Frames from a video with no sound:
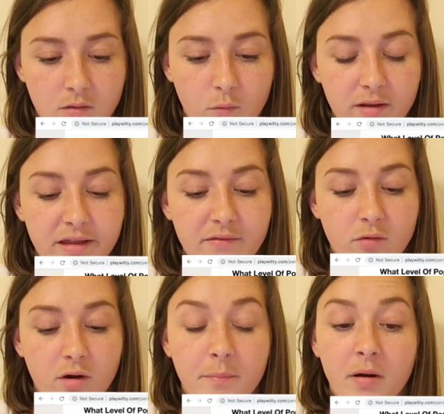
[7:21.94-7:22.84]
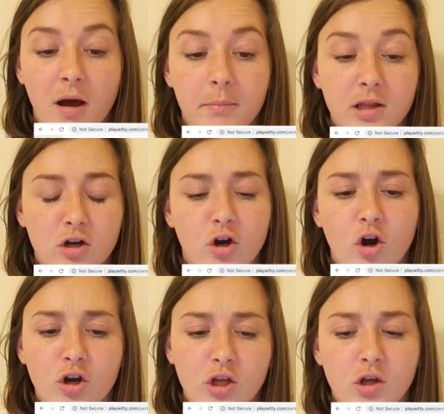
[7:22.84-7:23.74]
What level of popular
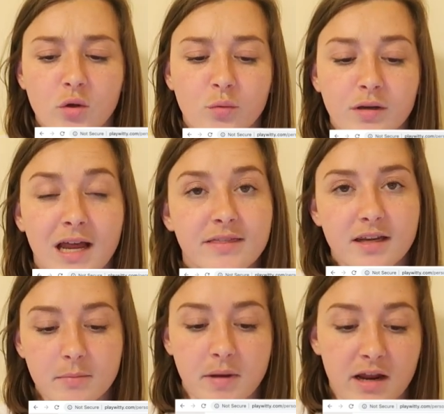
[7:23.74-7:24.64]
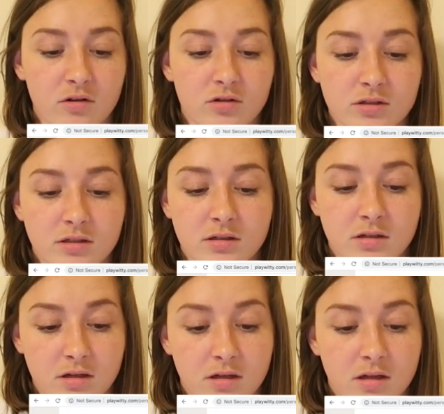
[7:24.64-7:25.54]
are you? Not that it matters,
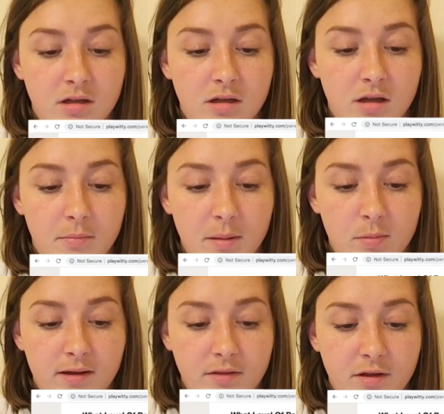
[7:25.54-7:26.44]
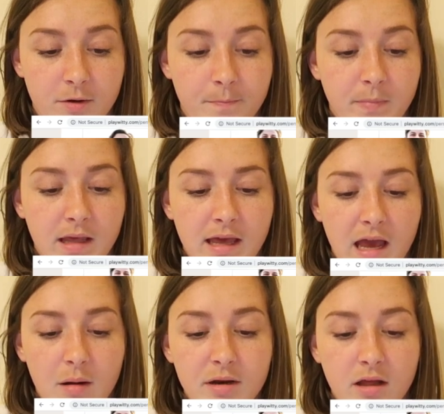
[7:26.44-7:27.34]
people out there.
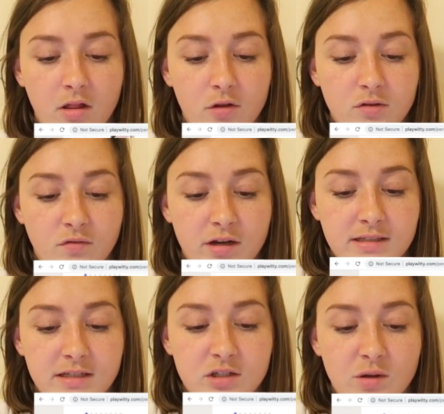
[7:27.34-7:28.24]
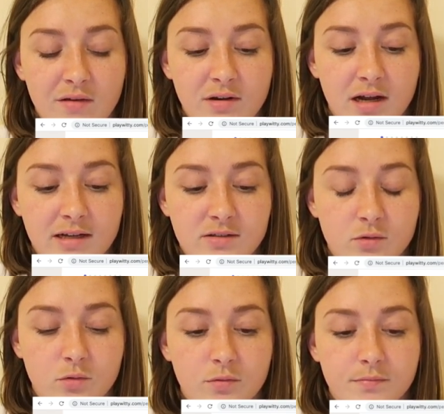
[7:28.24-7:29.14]
How many close friends did you have in high
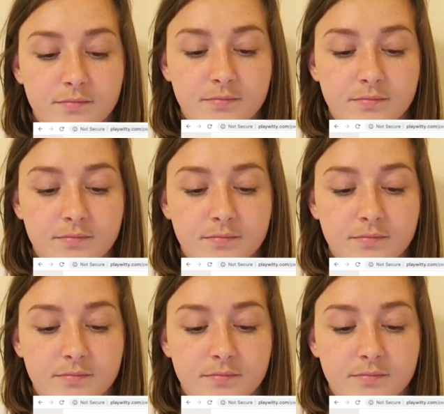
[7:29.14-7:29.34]
school?